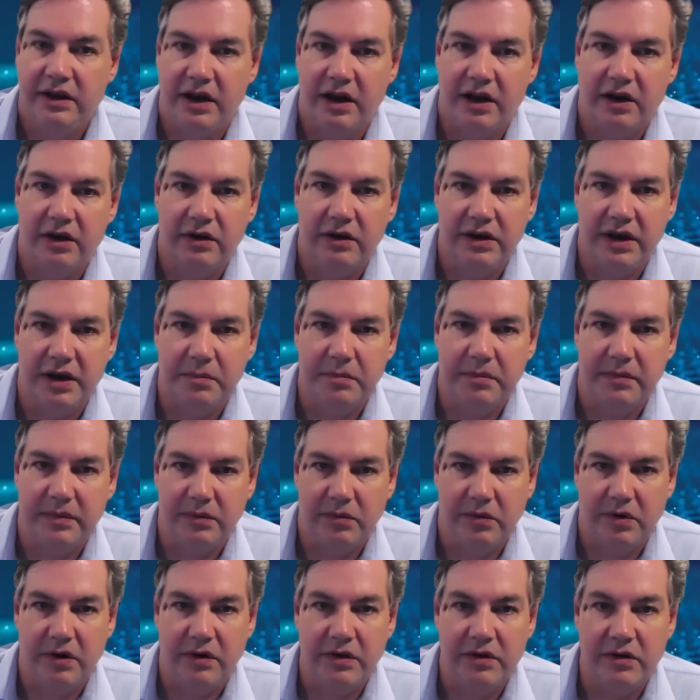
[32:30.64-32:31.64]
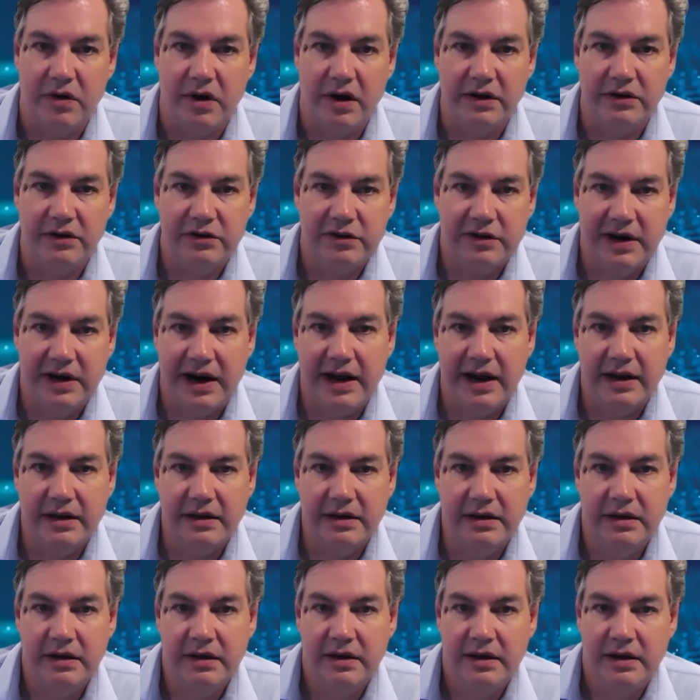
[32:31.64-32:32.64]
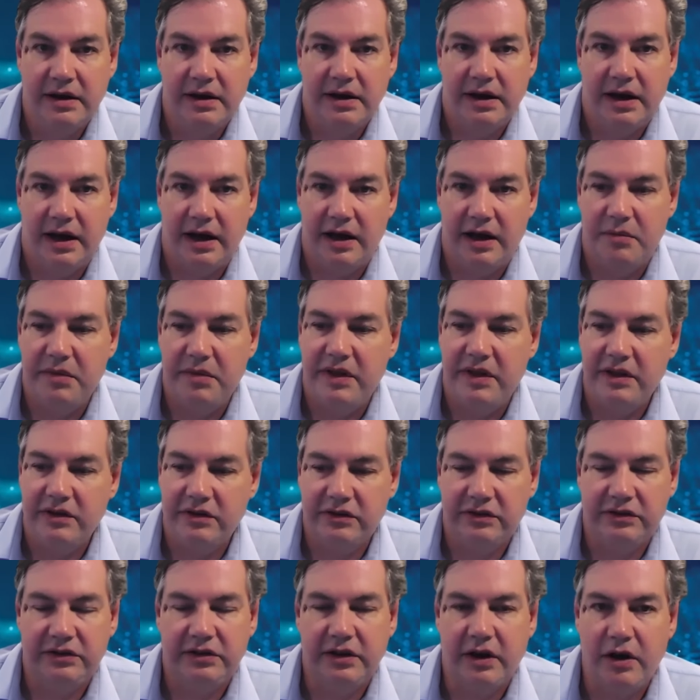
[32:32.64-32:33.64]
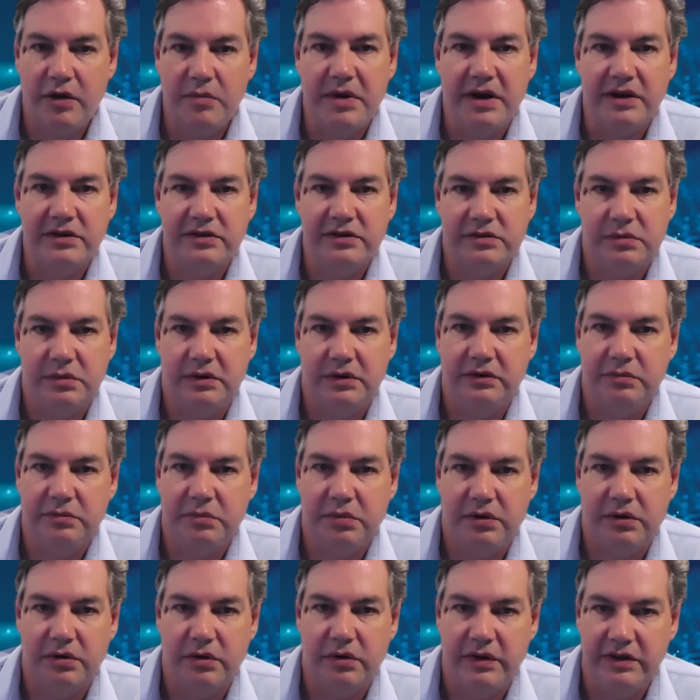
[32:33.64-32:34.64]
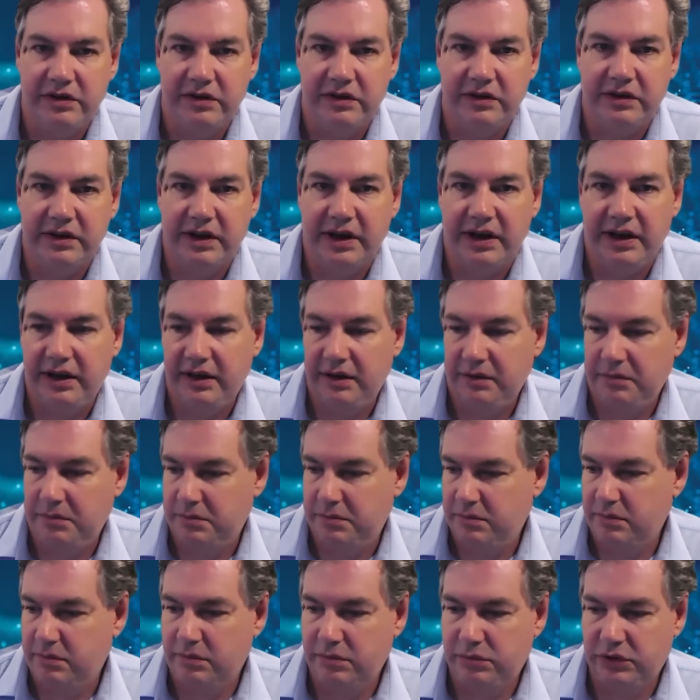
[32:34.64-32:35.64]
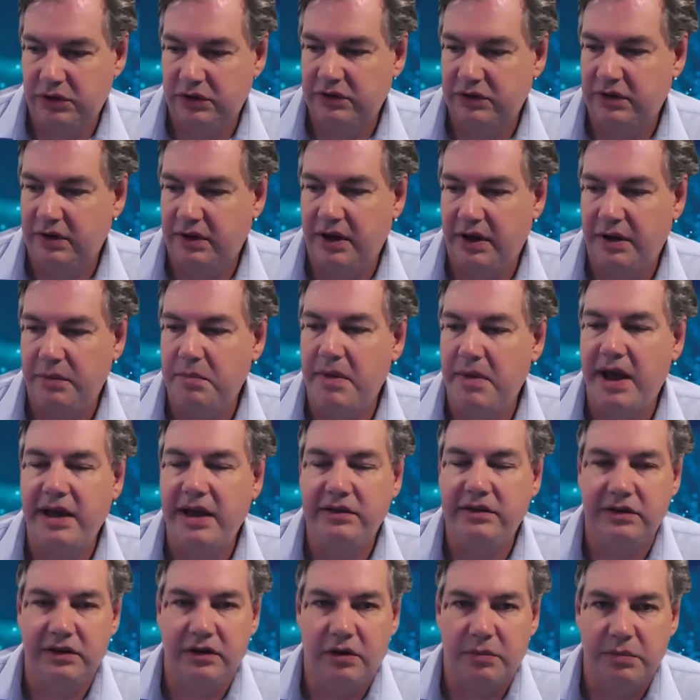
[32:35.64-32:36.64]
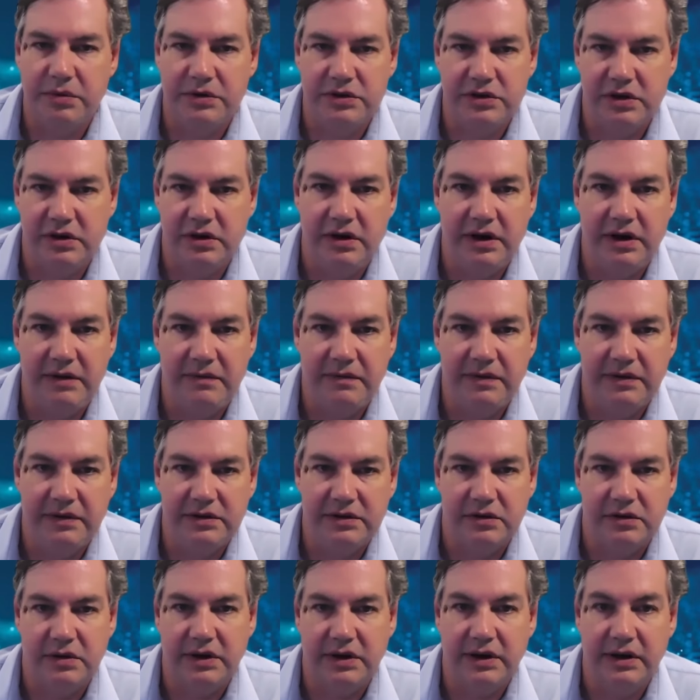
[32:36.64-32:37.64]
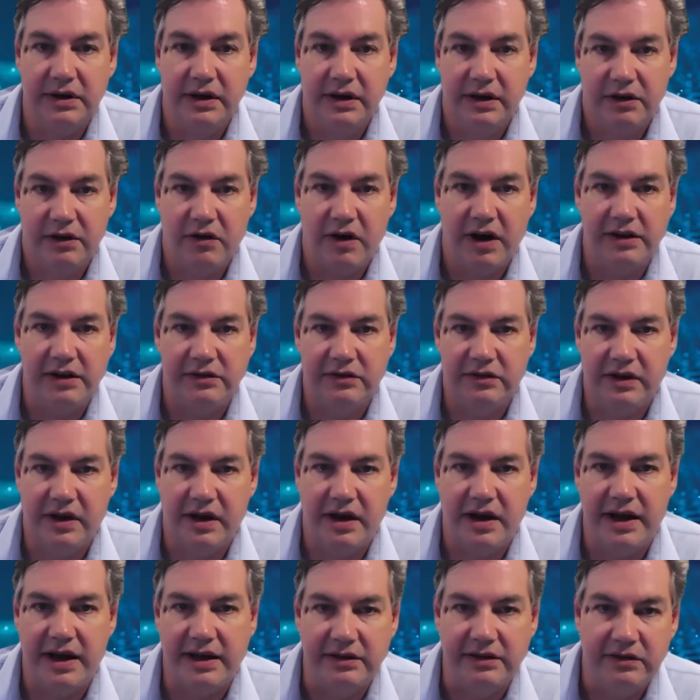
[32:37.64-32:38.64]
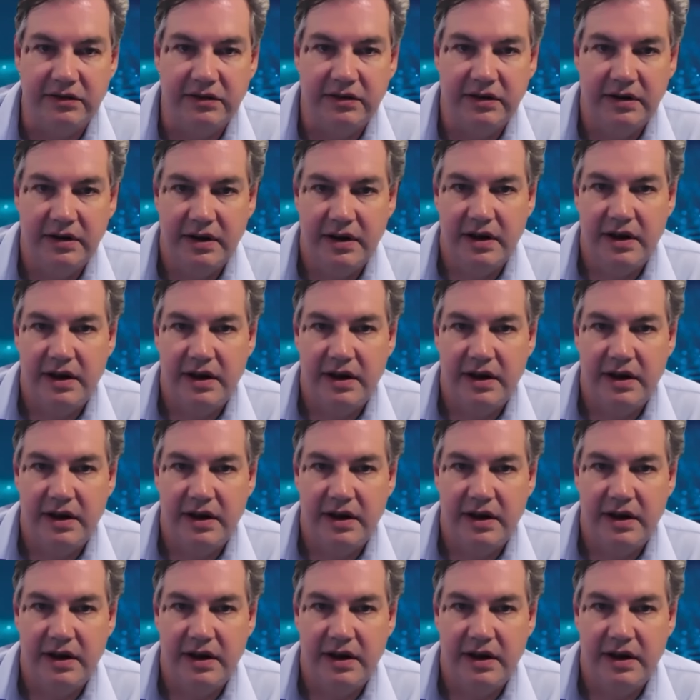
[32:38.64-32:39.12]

yep, we're on the right track. But there's so much to explore. This is just an amazing opportunity for doing great science.